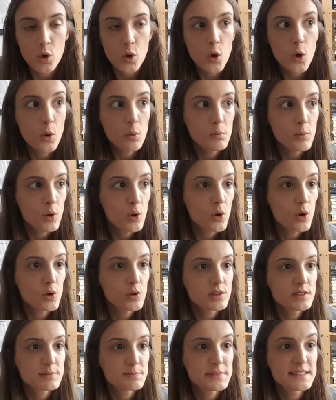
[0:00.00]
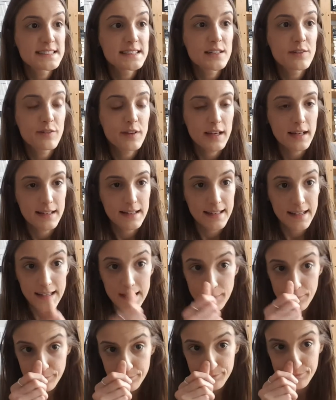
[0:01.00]
Or more
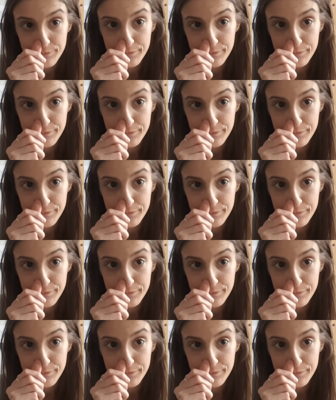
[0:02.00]
specifically,